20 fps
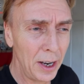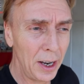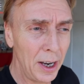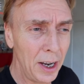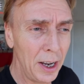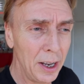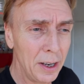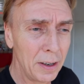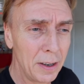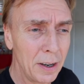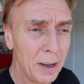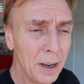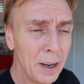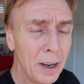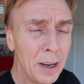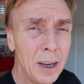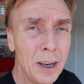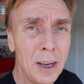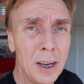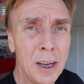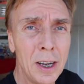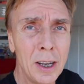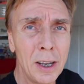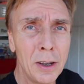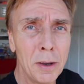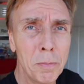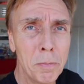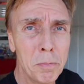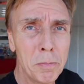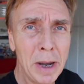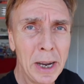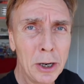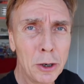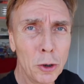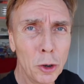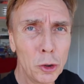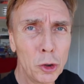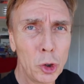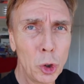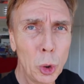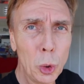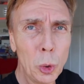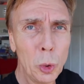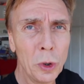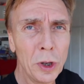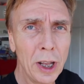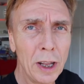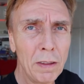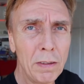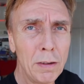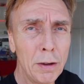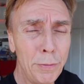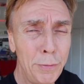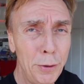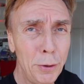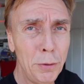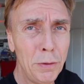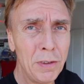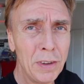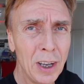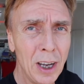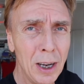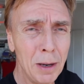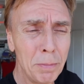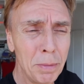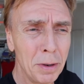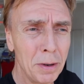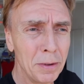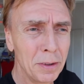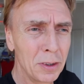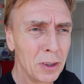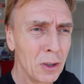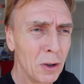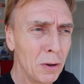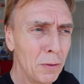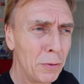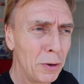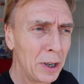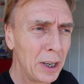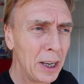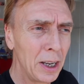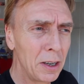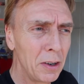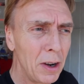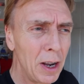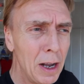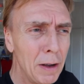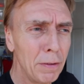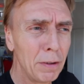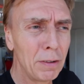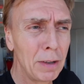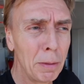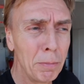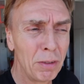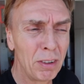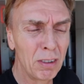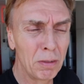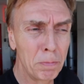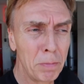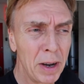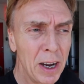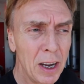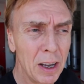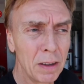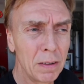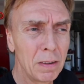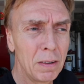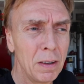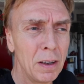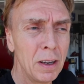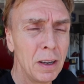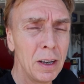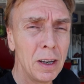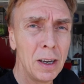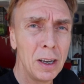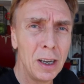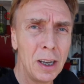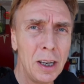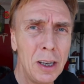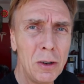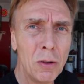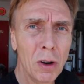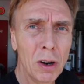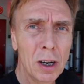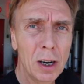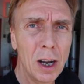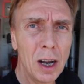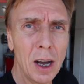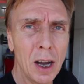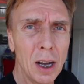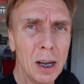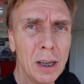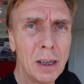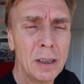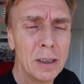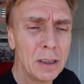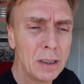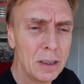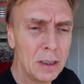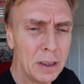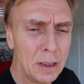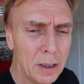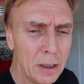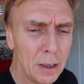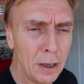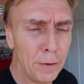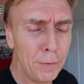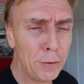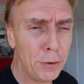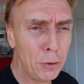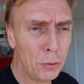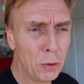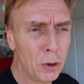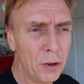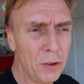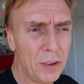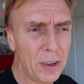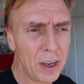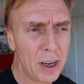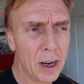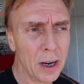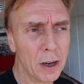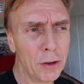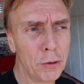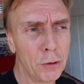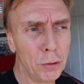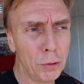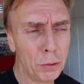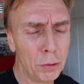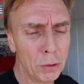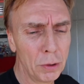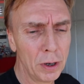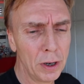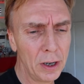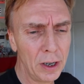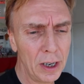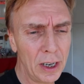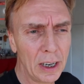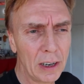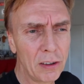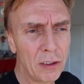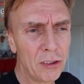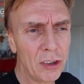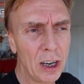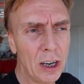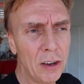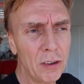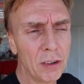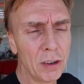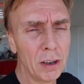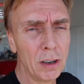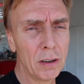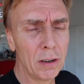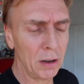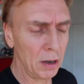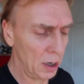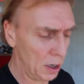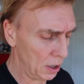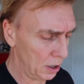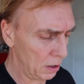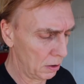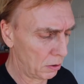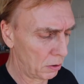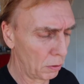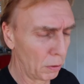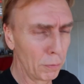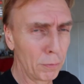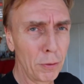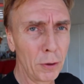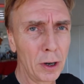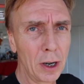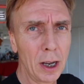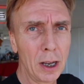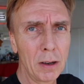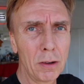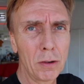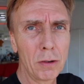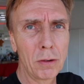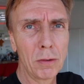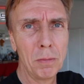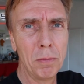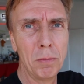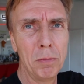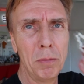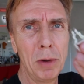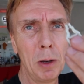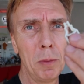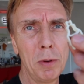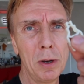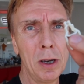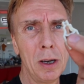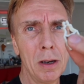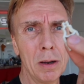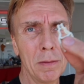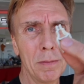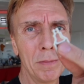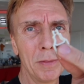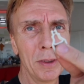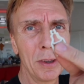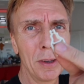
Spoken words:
And Micro 2, that's the fuse type. Don't forget to have some spares in your car if you would dare to exchange it. And don't forget maybe